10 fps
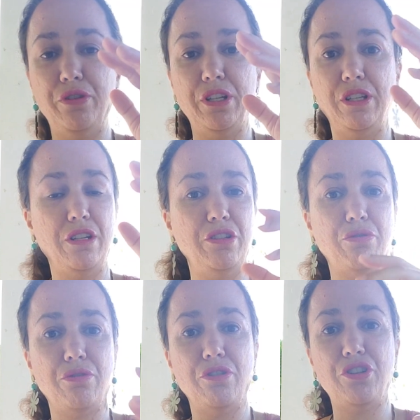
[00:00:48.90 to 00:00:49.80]
and an
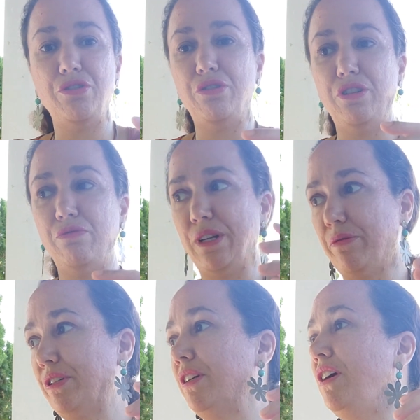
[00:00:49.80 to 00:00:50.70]
introduction and
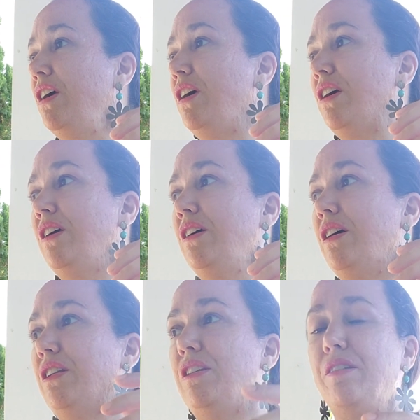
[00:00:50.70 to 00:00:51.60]
whatever, and it's